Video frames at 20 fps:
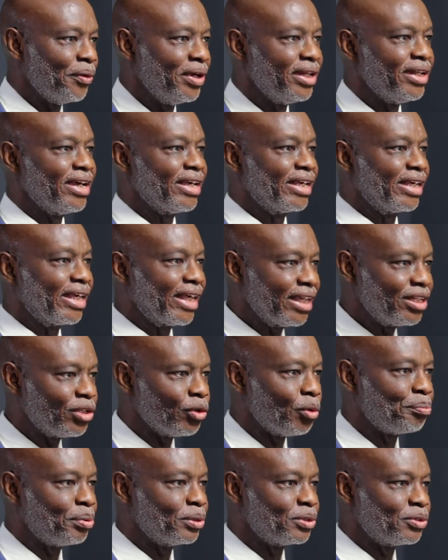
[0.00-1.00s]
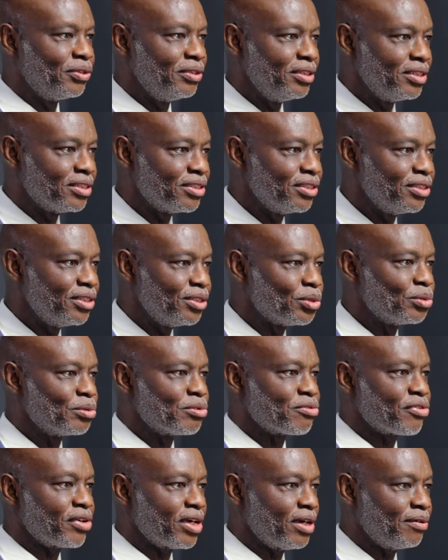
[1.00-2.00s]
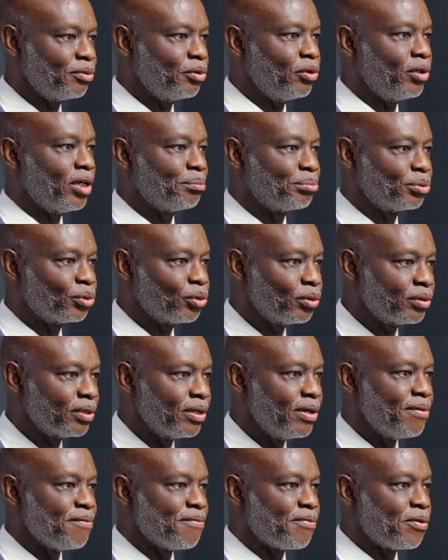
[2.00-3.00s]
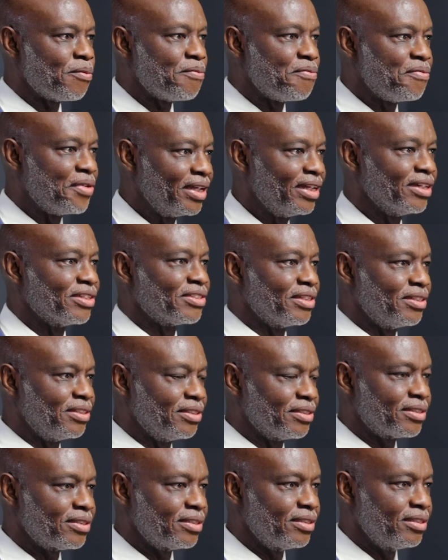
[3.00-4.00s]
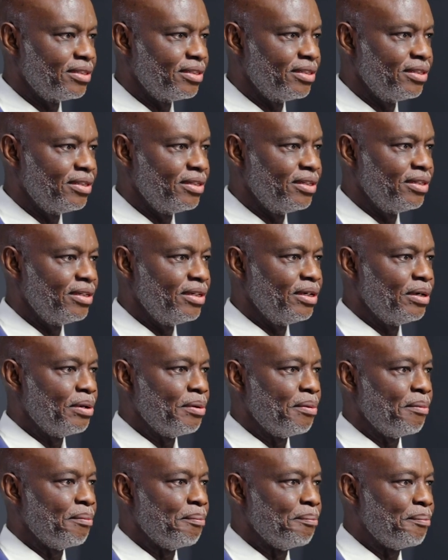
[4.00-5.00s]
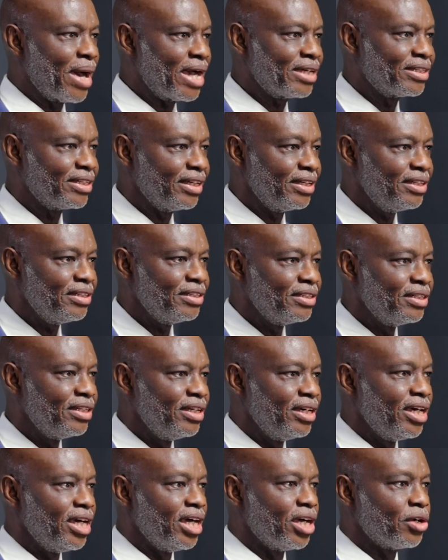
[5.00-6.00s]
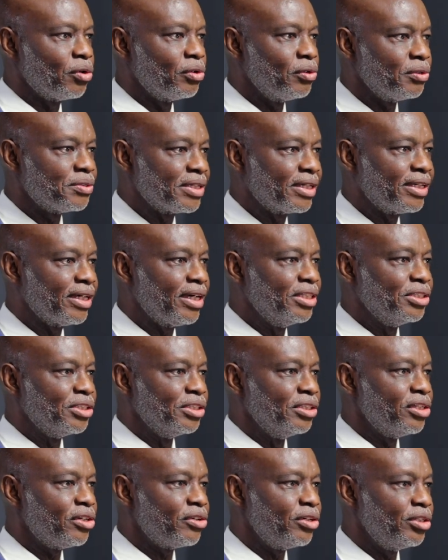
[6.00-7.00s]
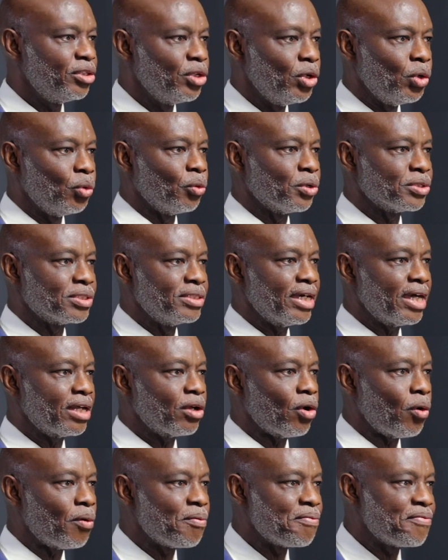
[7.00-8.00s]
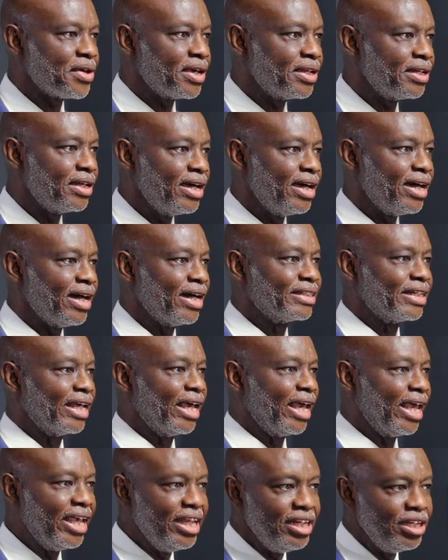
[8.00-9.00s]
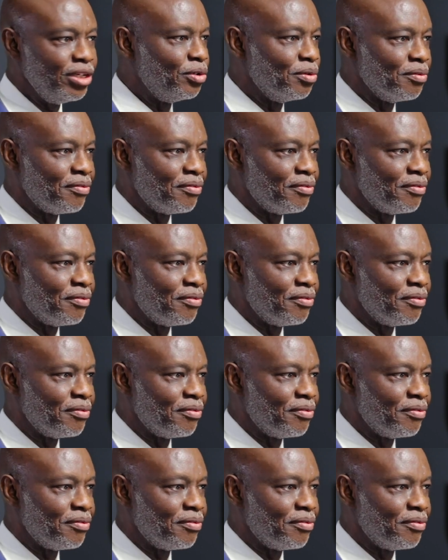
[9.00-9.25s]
when I get the opportunity to travel abroad for further studies. Back then, aeronautical engineering was not offered at any